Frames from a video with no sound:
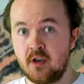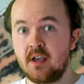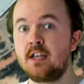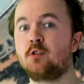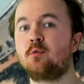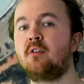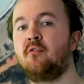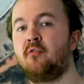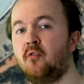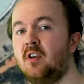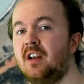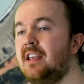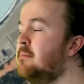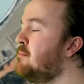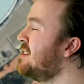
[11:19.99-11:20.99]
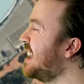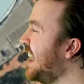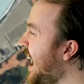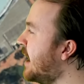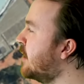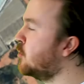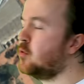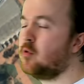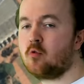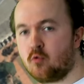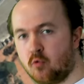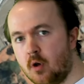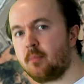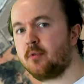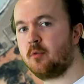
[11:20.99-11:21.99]
into a fully mechanical
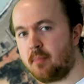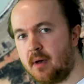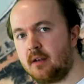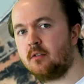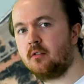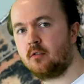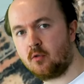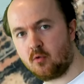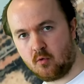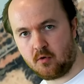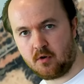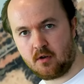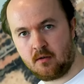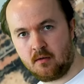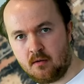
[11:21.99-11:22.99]
grip-dependent corner.